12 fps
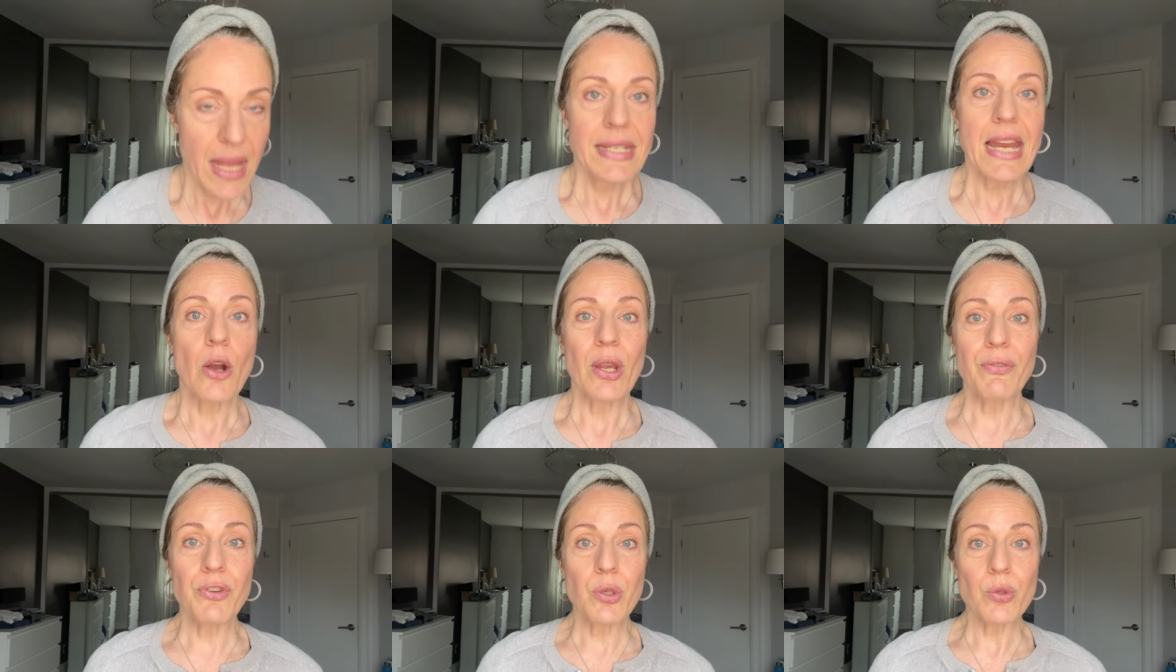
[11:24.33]
now,
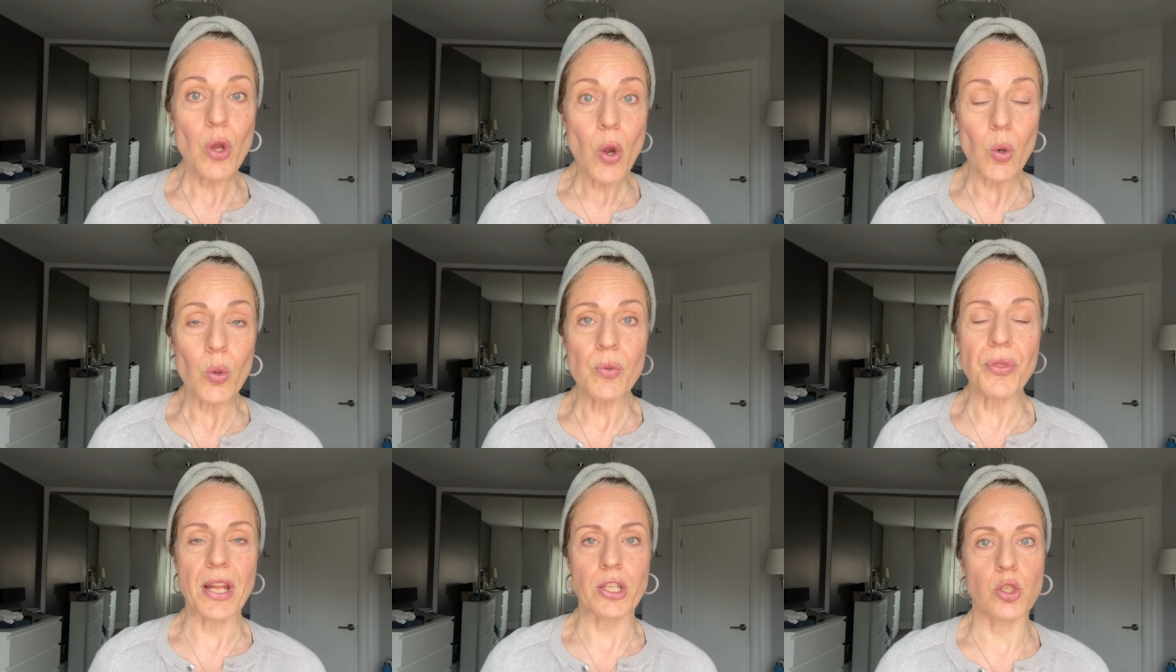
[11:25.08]
if you know
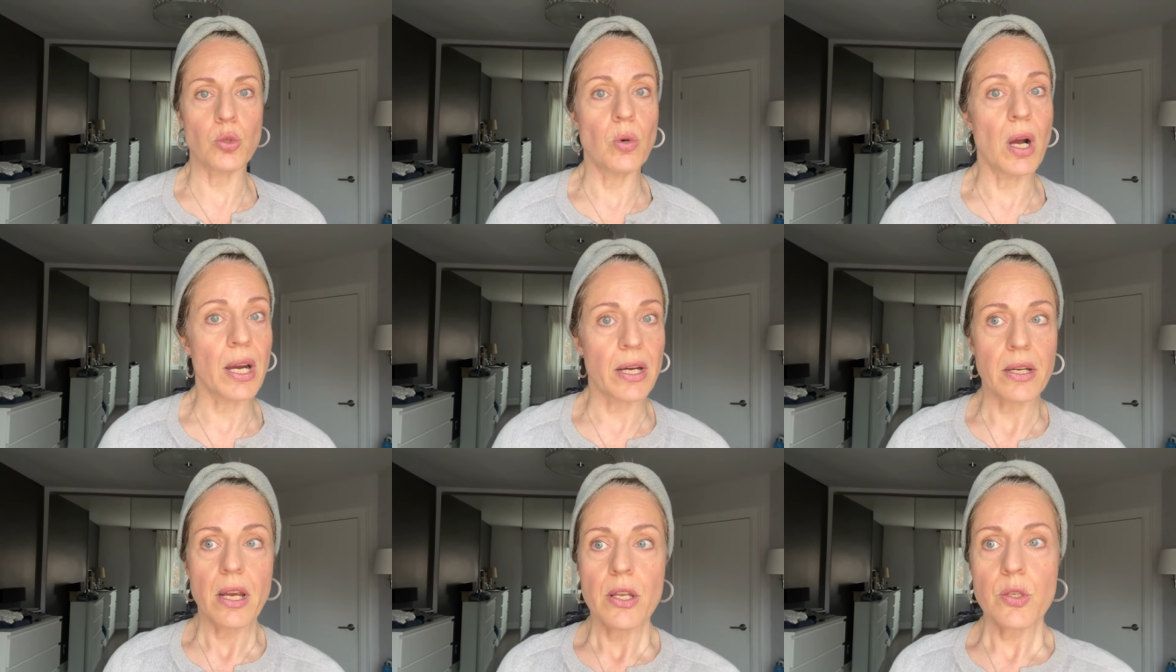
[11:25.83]
that you
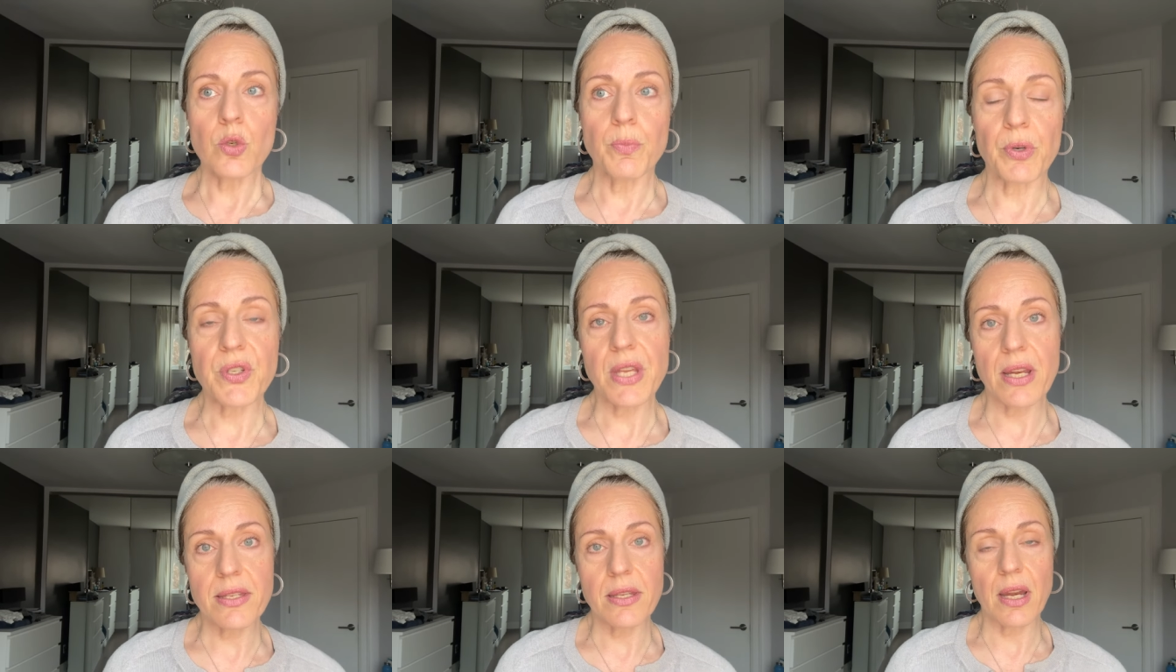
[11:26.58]
are super
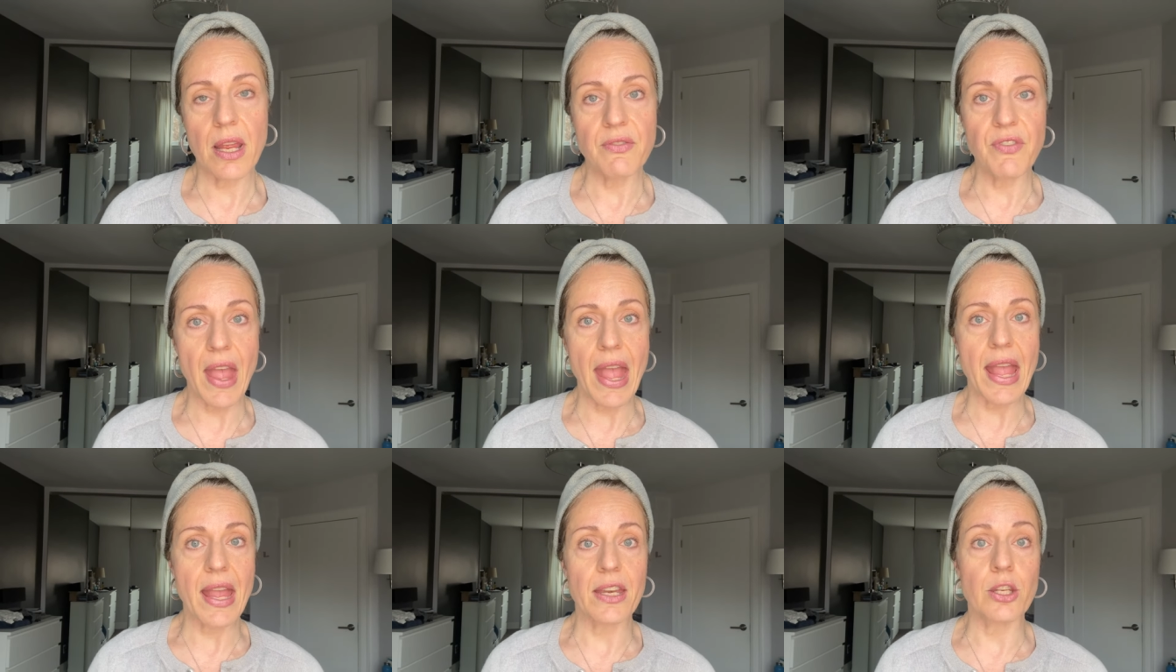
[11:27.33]
sensitive
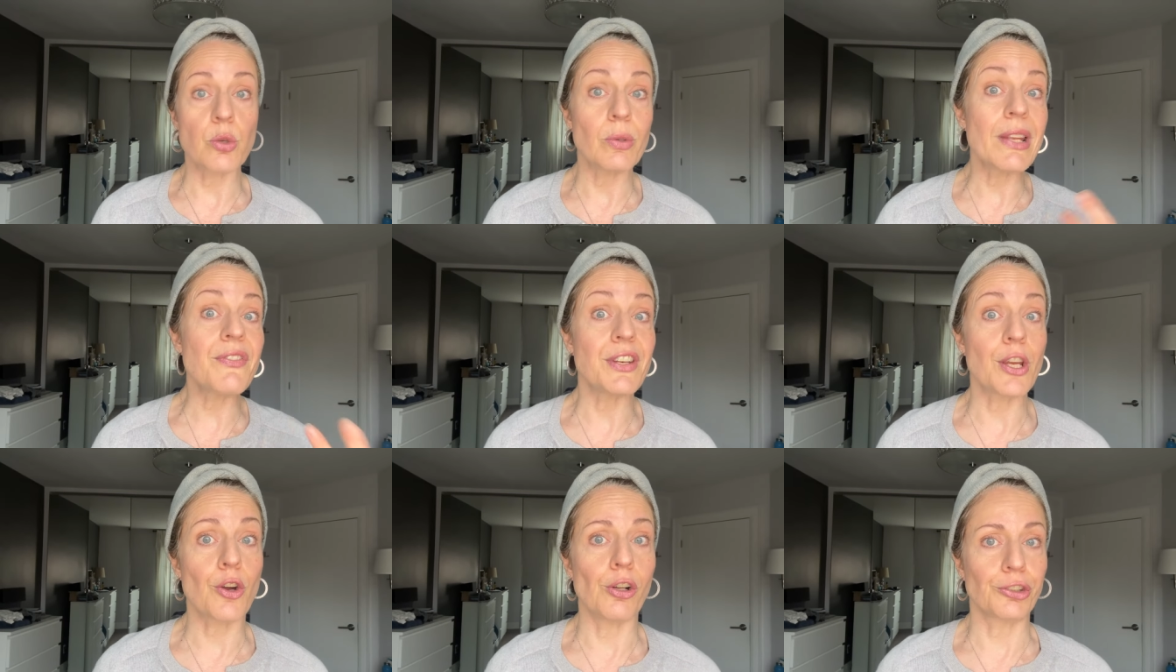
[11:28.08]
and you live in
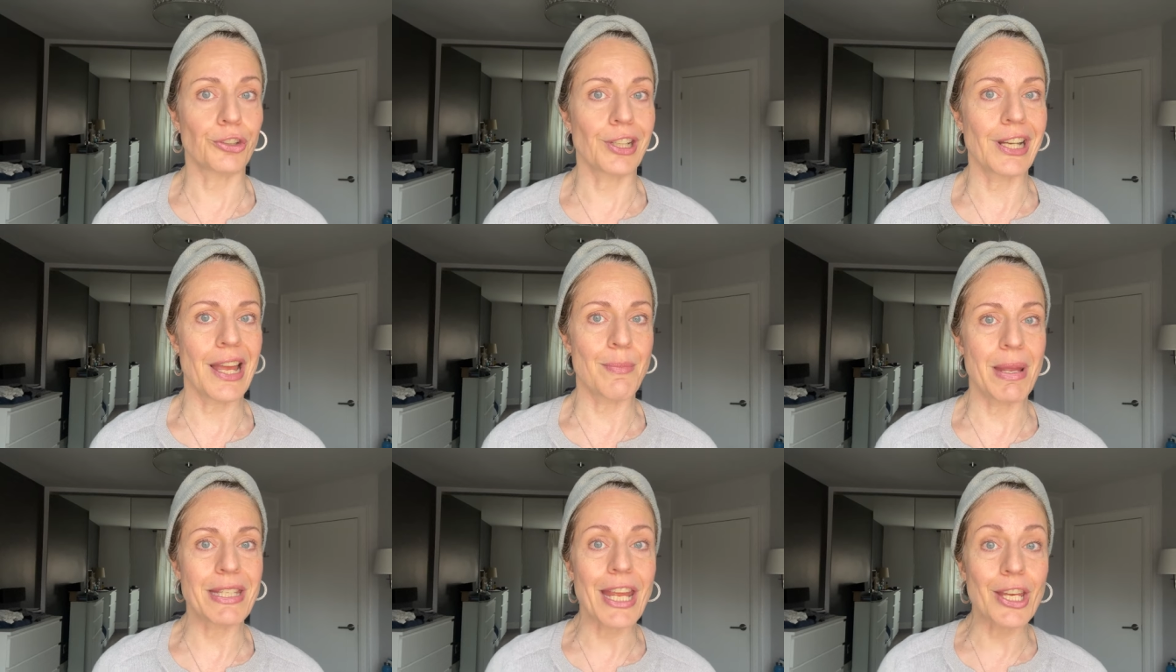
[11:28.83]
a colder
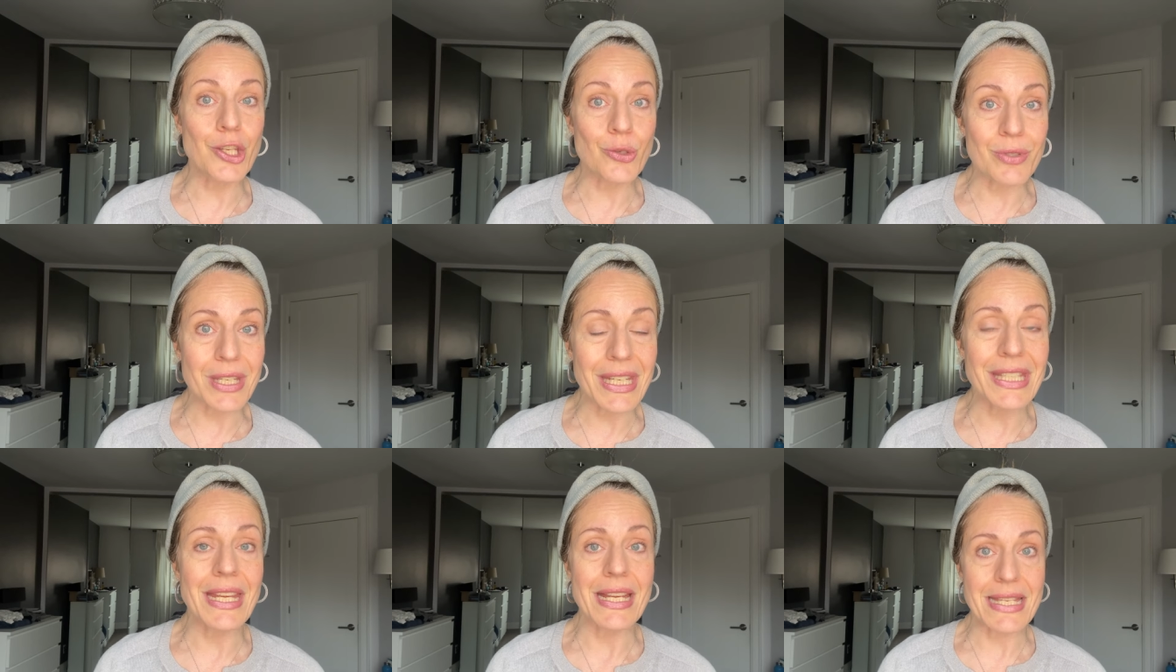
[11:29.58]
climate and you
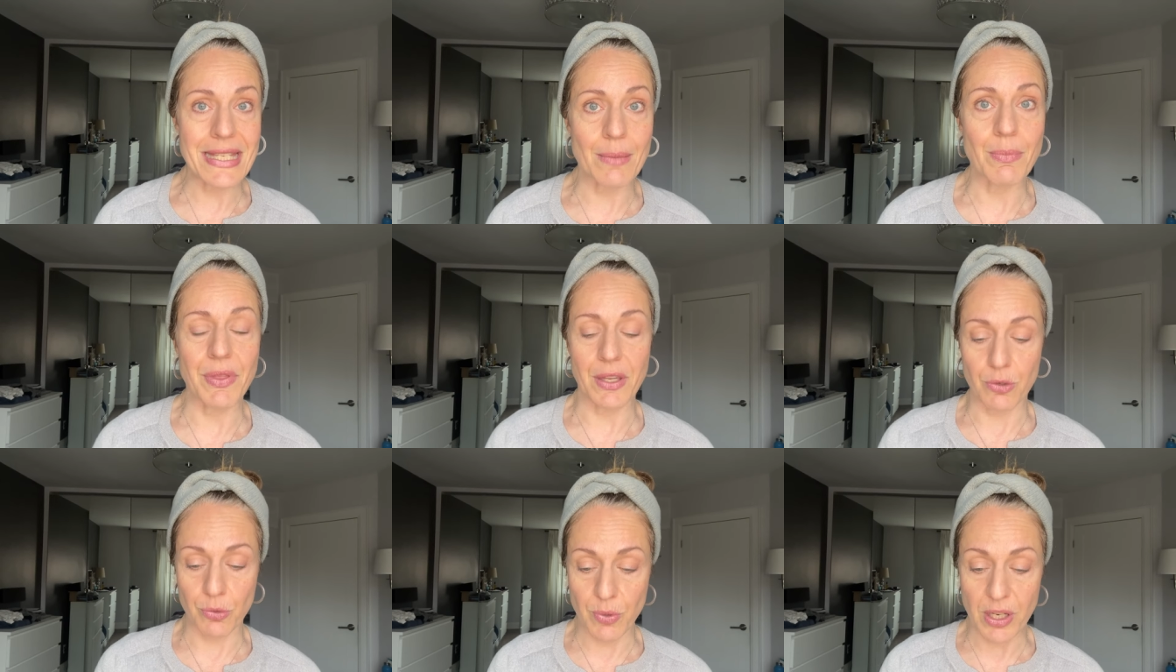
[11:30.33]
need
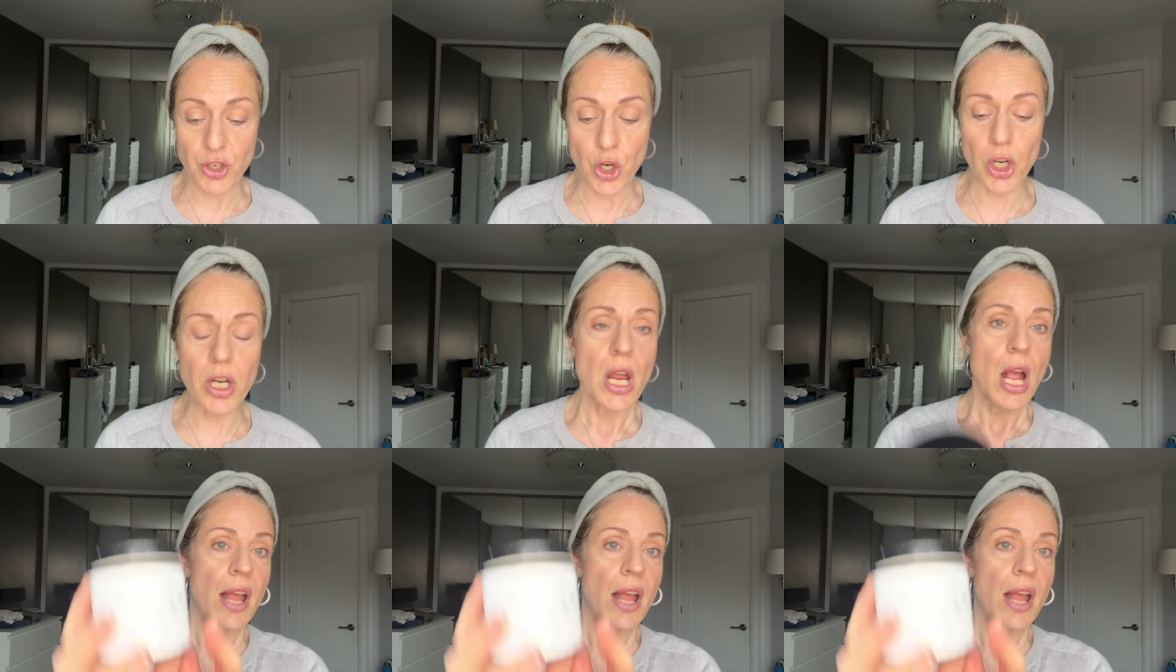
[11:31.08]
something richer,